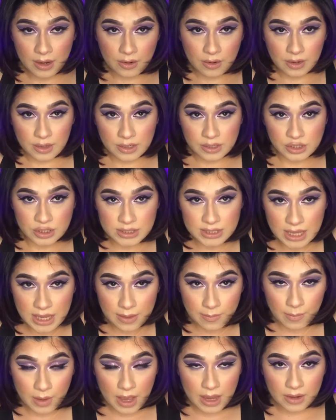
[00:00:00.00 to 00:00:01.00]
you're going to just
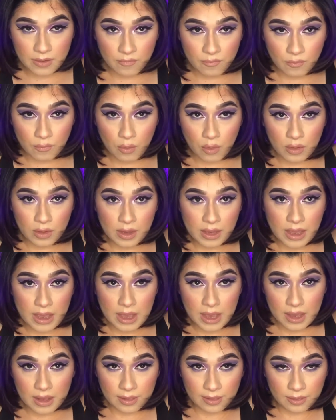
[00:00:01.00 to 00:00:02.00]
keep kind of rolling
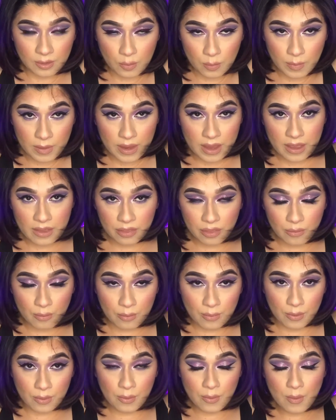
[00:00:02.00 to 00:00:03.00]
it and looping it
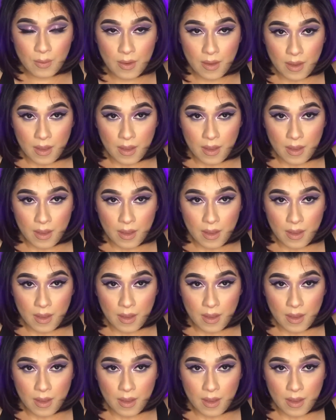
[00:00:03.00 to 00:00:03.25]
through.